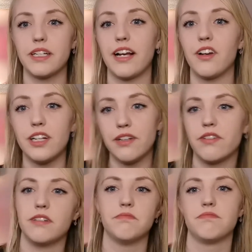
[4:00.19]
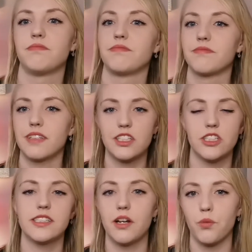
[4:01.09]
Like it
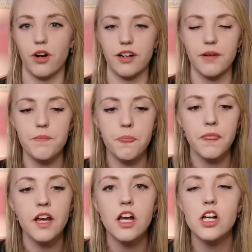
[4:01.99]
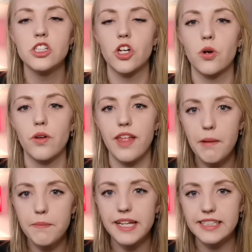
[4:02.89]
just didn't work. So
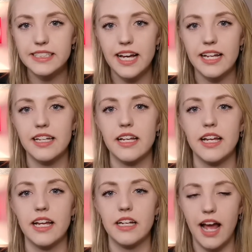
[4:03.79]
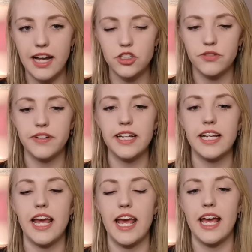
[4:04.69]
that being said, it
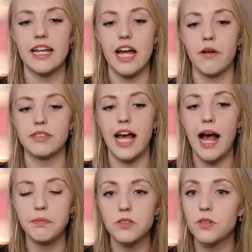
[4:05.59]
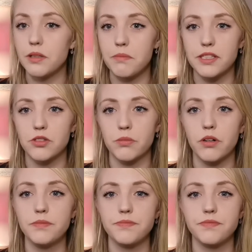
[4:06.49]
atrophied and I was absolutely
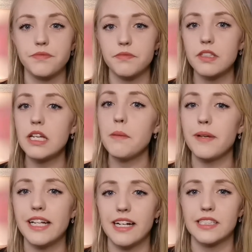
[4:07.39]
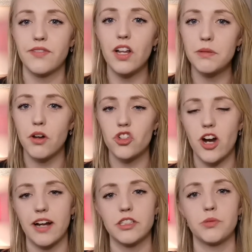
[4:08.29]
miserable because volleyball
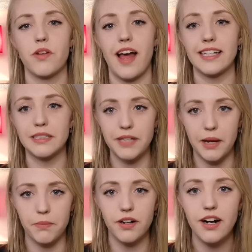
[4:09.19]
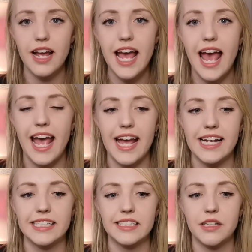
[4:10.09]
tryouts were that September
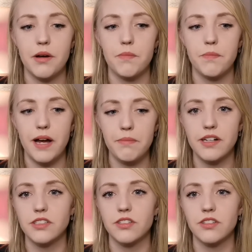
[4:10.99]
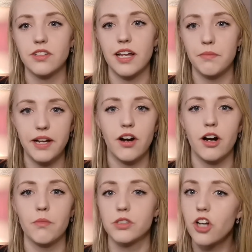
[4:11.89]
and my muscle in my
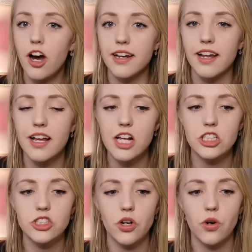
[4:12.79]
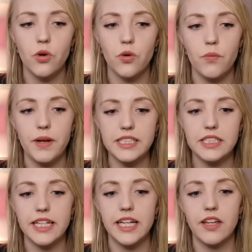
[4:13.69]
arm was gone. So
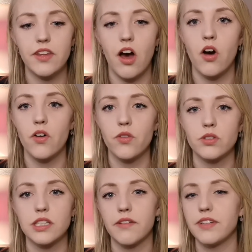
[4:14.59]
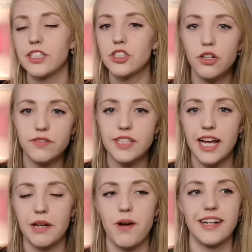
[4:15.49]
basically all those lovely serves I
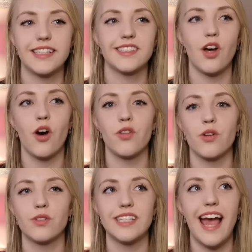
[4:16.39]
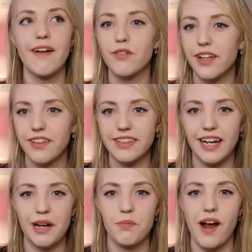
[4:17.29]
had practiced, everything that
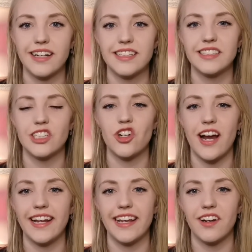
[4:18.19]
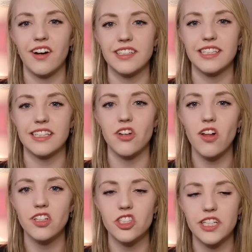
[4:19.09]
I had practiced to try and get onto this
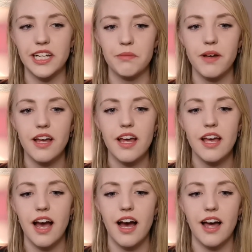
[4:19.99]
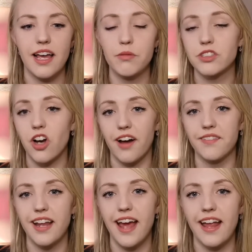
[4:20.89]
college team, it was
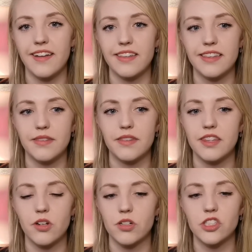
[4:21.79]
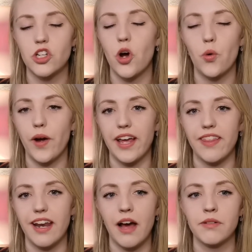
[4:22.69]
gone. And there's no way
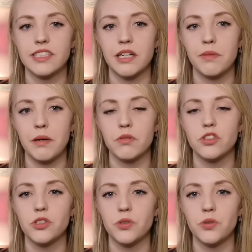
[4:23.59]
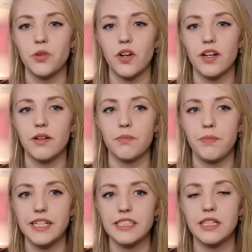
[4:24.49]
that I was going to be able to
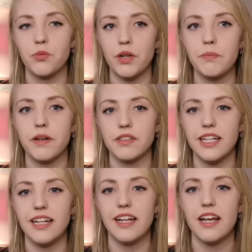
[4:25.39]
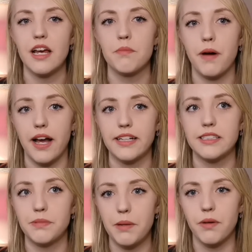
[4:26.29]
basically rebuild it by
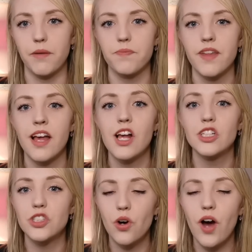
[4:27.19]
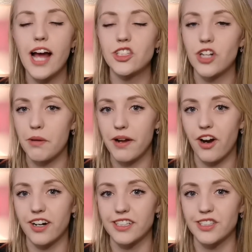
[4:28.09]
September. So I tried my
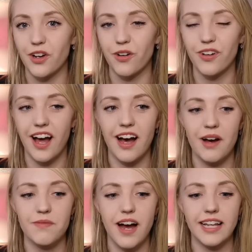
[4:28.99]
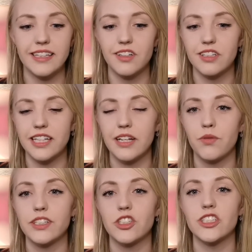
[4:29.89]
hardest though. I literally
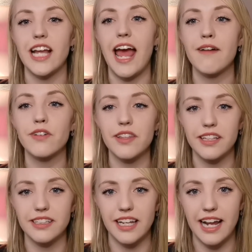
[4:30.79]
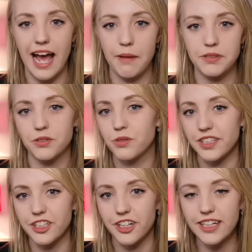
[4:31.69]
researched everything that I
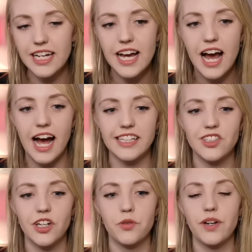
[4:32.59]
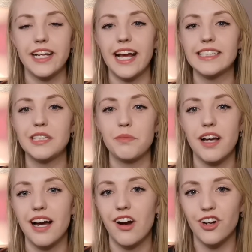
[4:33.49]
absolutely could. I started reading
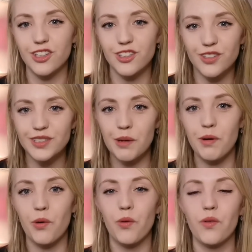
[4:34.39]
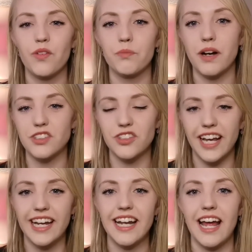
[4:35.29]
NCBI articles about muscle
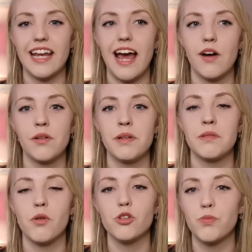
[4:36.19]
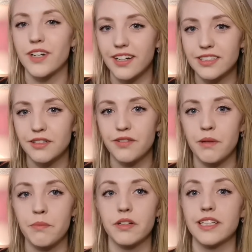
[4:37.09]
gain and how to be the most productive
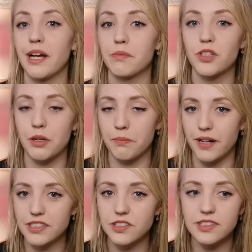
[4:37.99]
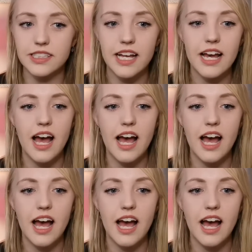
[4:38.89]
in building up certain muscles.